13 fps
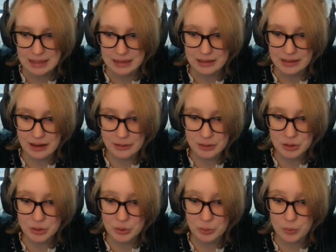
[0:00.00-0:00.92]
Clowns
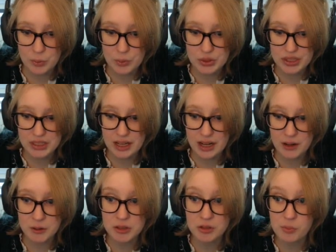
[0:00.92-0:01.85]
on the walls in the
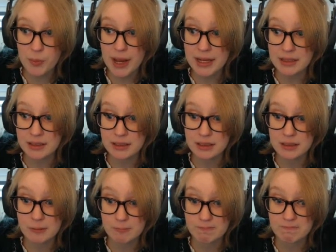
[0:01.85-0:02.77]
house of
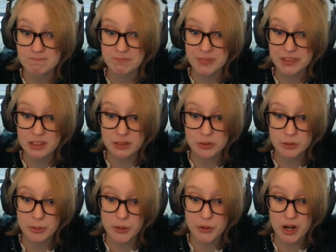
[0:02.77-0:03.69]
madness. Sounds
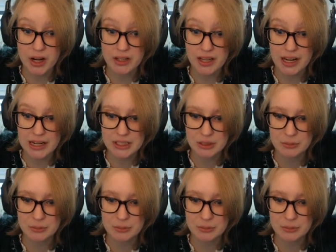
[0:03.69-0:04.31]
about right. Action